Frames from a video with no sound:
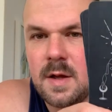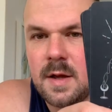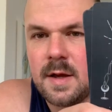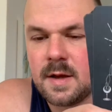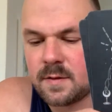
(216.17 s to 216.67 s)

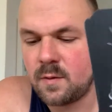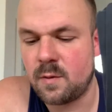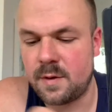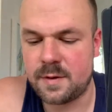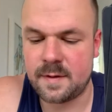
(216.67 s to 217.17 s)
It's
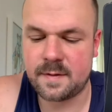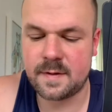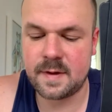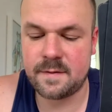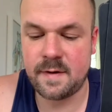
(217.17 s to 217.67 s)
gorgeous,
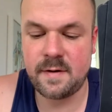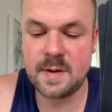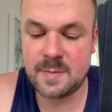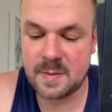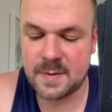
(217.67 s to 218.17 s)
it's
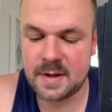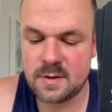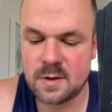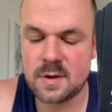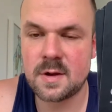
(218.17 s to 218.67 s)
very
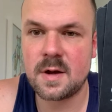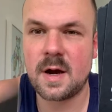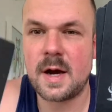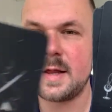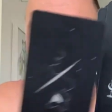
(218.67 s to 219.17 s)
pippish.
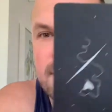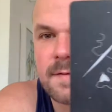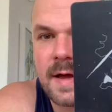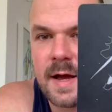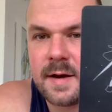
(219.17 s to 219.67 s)
I love
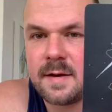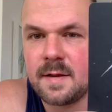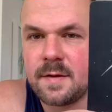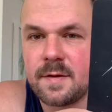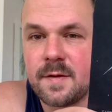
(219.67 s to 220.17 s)
that.
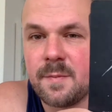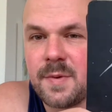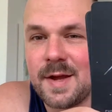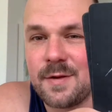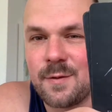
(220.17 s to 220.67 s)
This is the
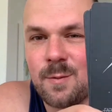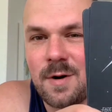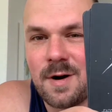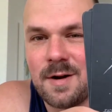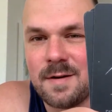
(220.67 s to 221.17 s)
Page of
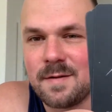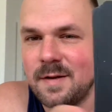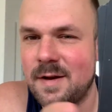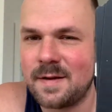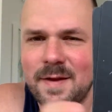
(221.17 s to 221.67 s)
Wands,
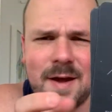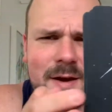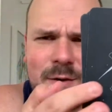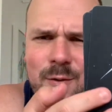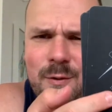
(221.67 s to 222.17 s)
look at
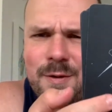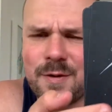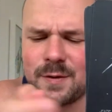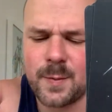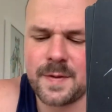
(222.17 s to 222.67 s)
that,
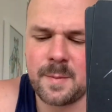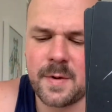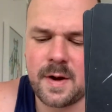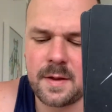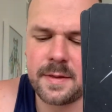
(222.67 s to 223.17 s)
gorgeous with the
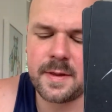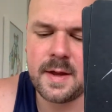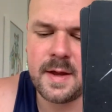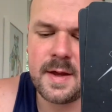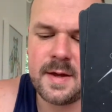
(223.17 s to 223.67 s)
moth.
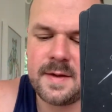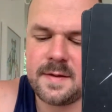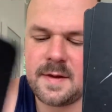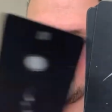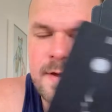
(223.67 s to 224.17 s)

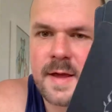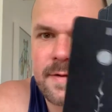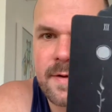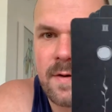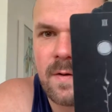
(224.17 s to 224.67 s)
This
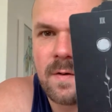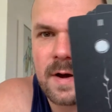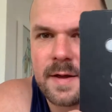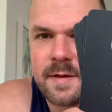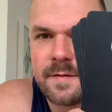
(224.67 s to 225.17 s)
has all
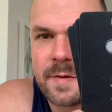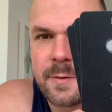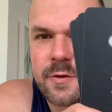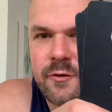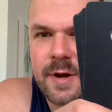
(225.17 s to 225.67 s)
kinds of
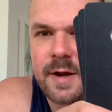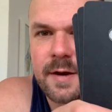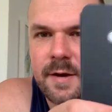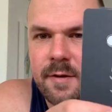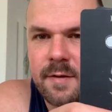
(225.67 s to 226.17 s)
imagery in
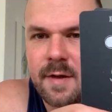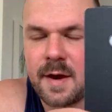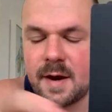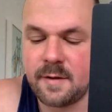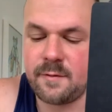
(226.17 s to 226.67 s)
here
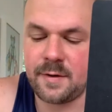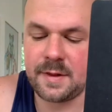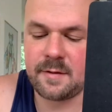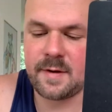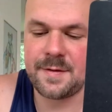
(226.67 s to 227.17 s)
that I
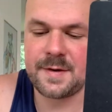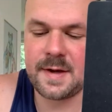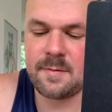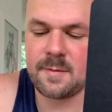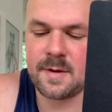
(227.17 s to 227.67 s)
really
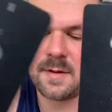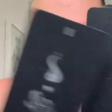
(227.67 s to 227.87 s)
resonate with.